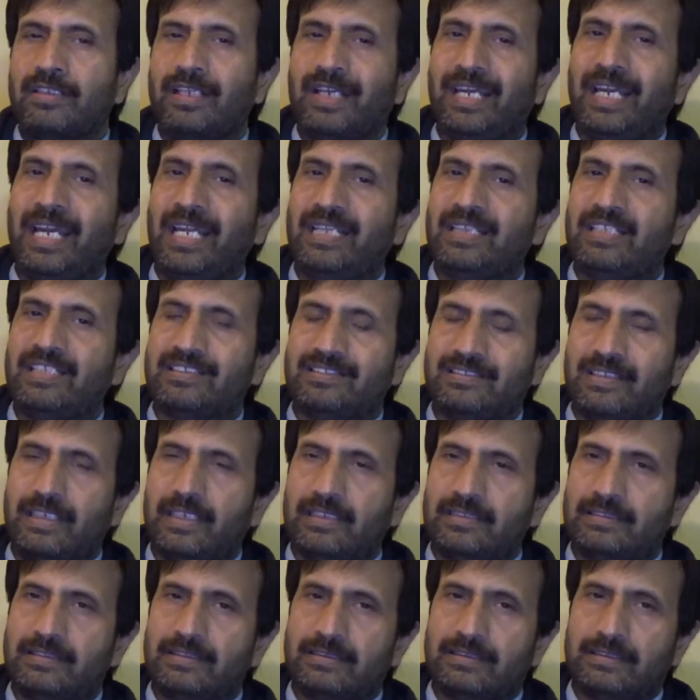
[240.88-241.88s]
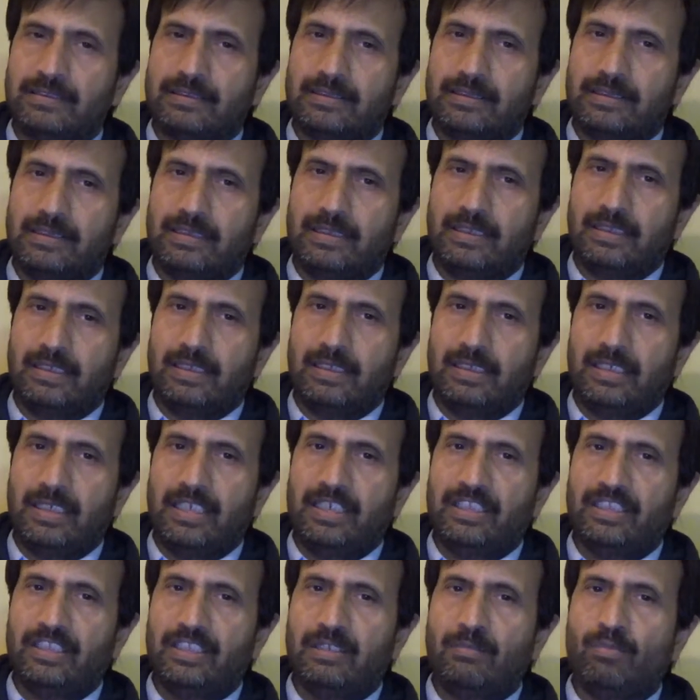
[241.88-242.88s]
the healthy cells uh,
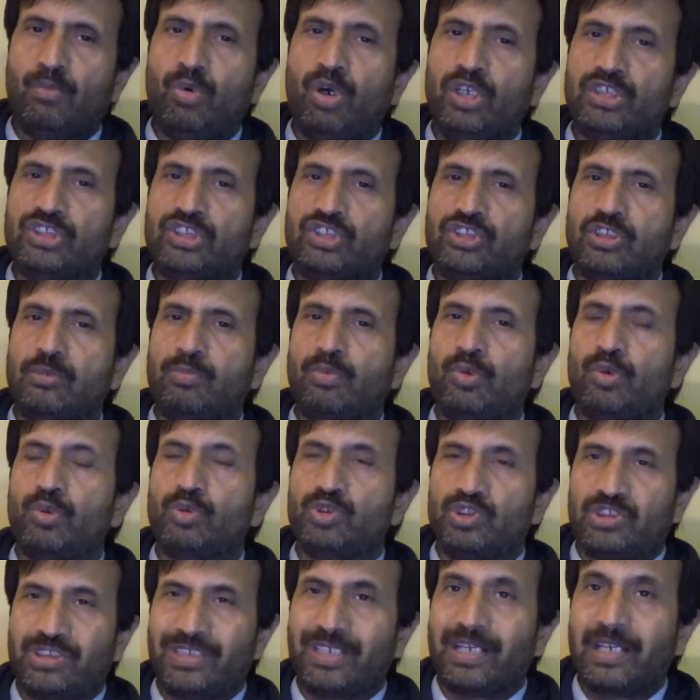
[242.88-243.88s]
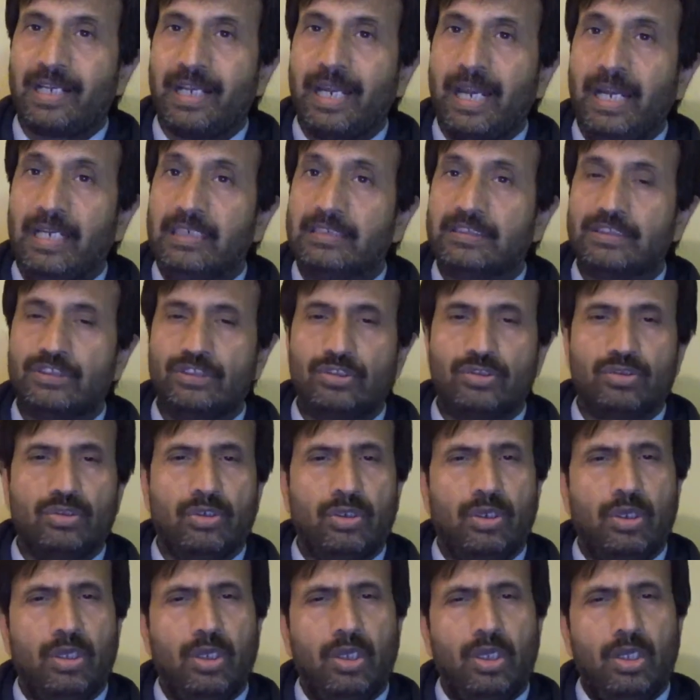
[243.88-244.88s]
in the moisture producing glands you know
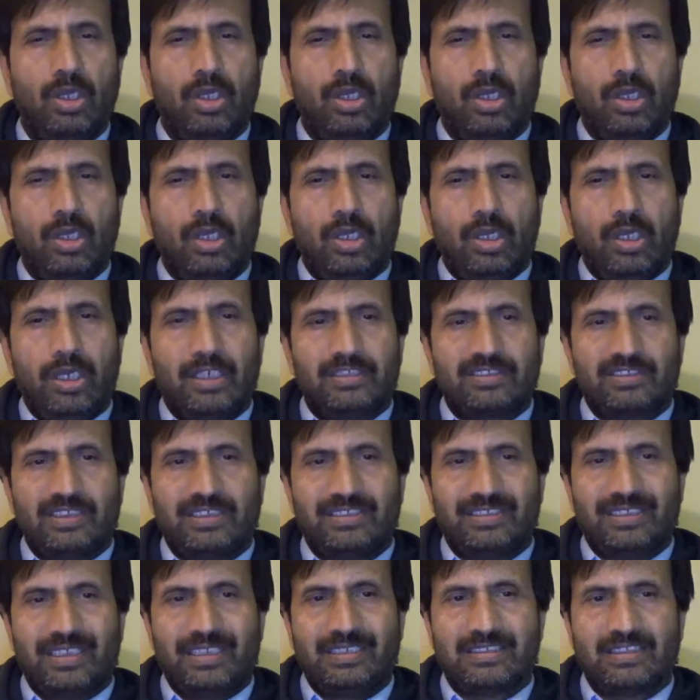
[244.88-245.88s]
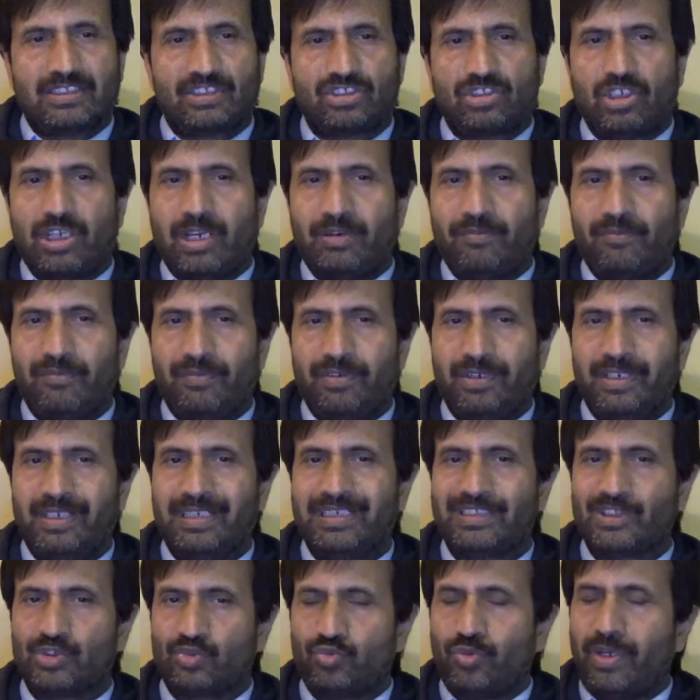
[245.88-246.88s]
uh, such as
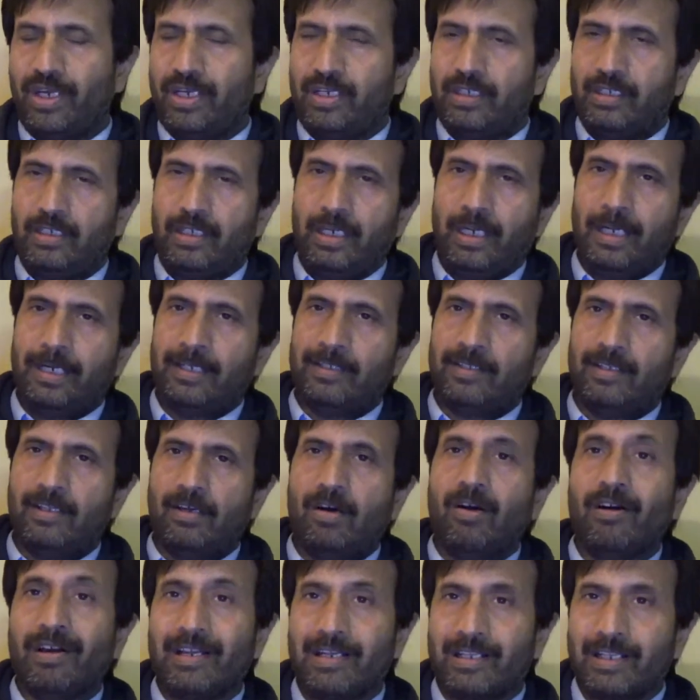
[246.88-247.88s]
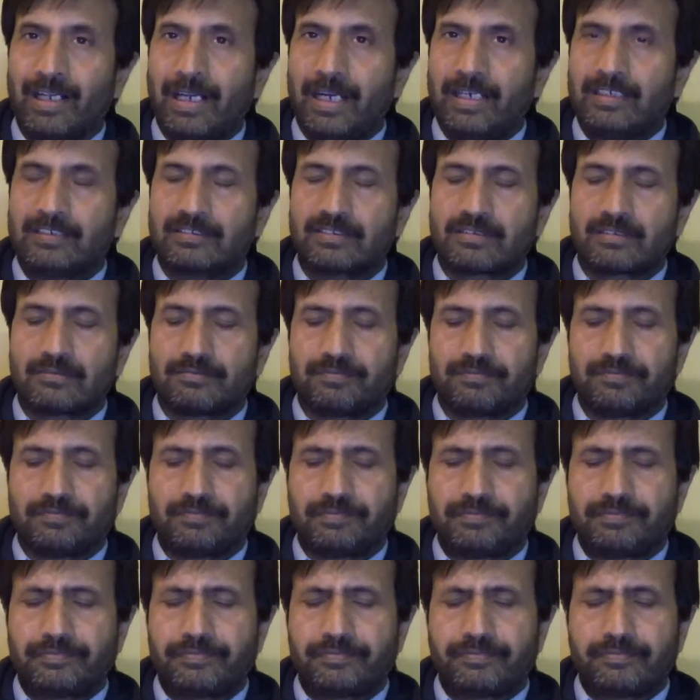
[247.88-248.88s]
salivary sweat and the oil glands
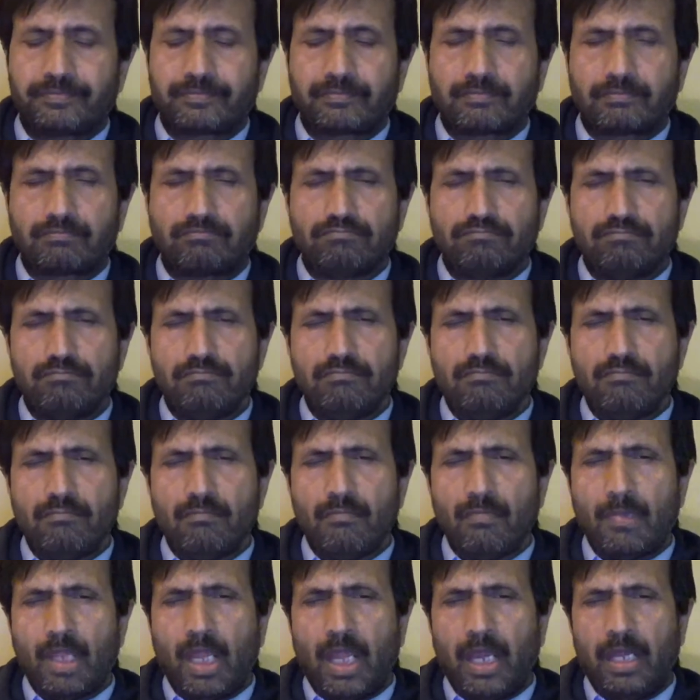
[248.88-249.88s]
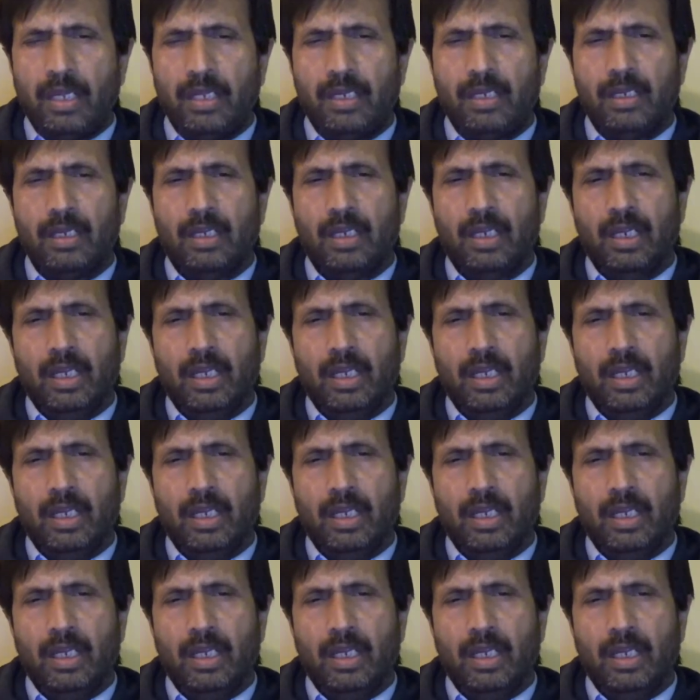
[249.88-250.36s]
and uh,